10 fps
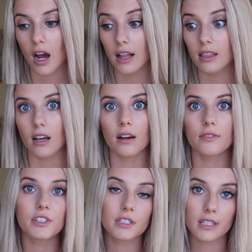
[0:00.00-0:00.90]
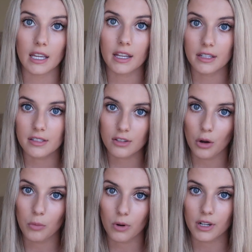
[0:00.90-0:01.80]
I loved skiing and
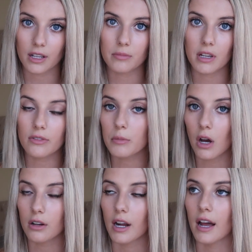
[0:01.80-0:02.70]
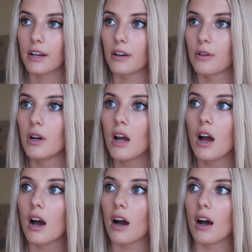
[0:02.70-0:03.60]
snowboarding, being from Colorado.
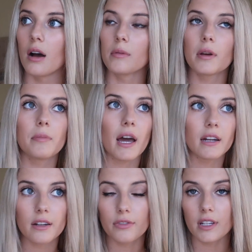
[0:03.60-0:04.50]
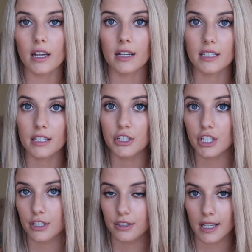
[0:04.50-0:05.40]
Competitively, I did
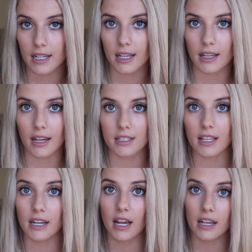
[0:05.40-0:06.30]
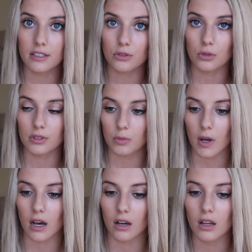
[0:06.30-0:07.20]
cheerleading. I did that in high school as
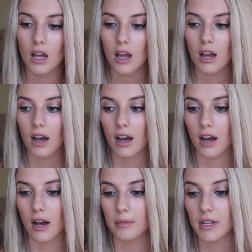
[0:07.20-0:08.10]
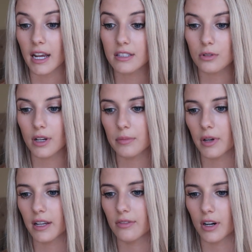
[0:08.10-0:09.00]
well. In high school, I
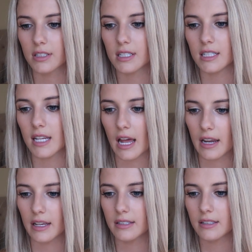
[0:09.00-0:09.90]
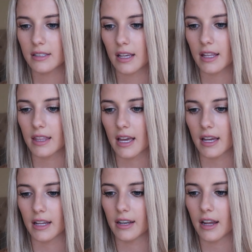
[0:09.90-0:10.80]
played varsity tennis, and
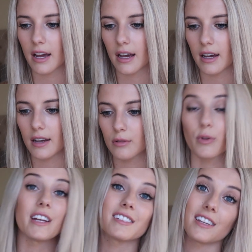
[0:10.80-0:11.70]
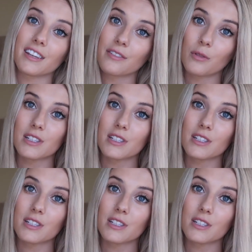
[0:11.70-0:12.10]
then racing.